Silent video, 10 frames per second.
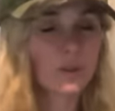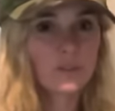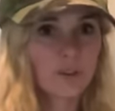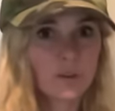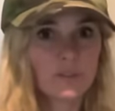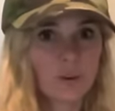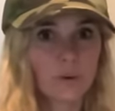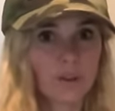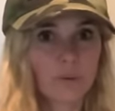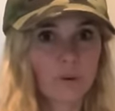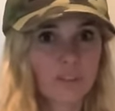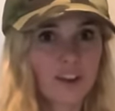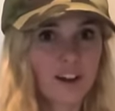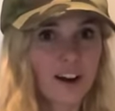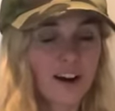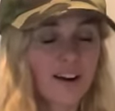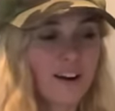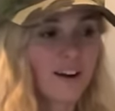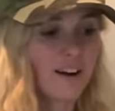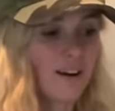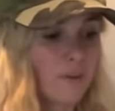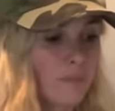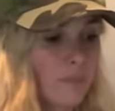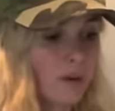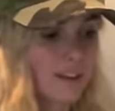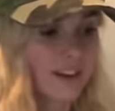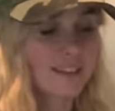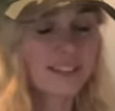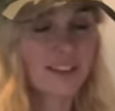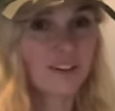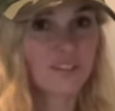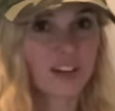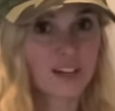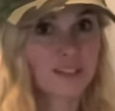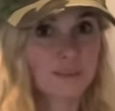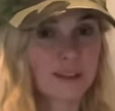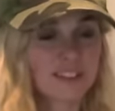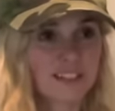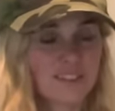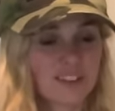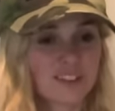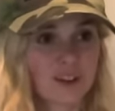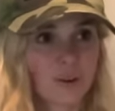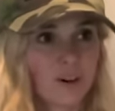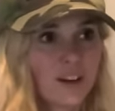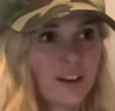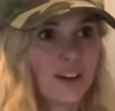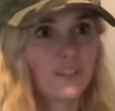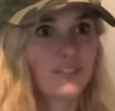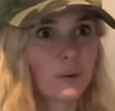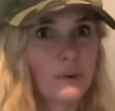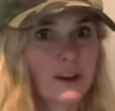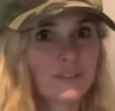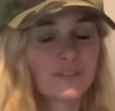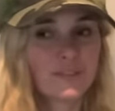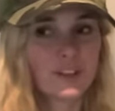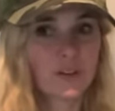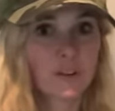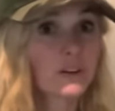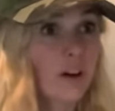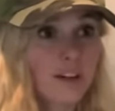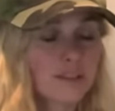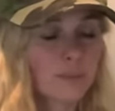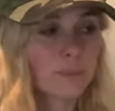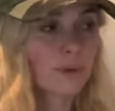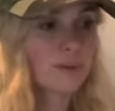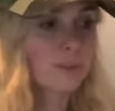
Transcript: a few of you what, what they are. Um, but like I said, they're very expensive. And so feel bad, you know, they're awesome boots.